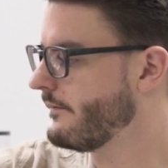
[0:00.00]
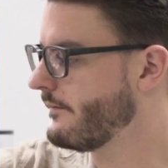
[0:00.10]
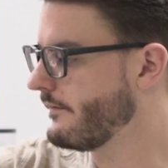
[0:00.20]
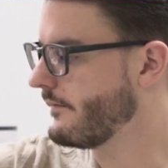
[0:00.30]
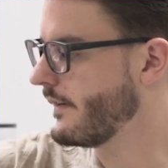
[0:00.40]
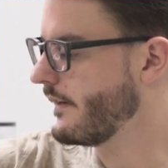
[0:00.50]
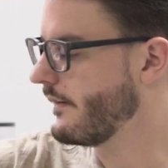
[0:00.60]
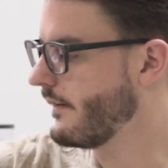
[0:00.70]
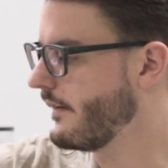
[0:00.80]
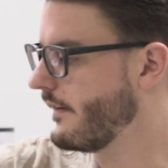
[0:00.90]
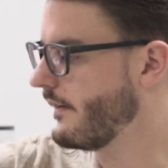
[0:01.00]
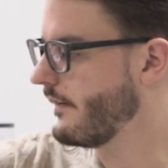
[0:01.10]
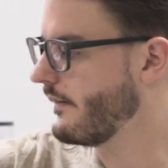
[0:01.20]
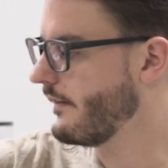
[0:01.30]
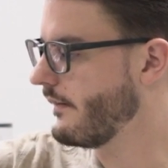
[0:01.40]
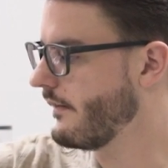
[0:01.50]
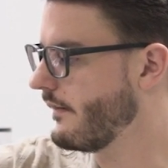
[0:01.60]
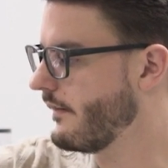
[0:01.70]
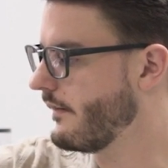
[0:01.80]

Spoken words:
Nobody speaks.